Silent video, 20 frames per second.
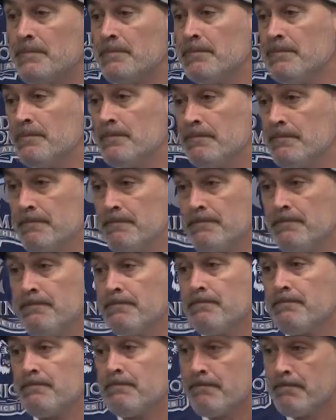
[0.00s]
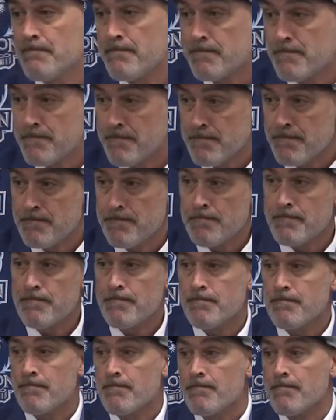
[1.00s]
by design, or did it just sort of work out
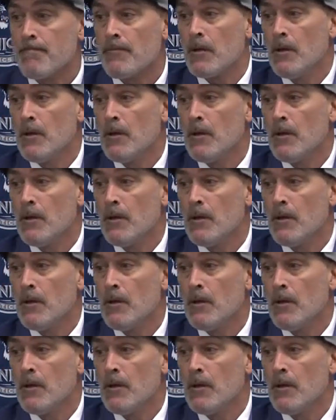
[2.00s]
that way?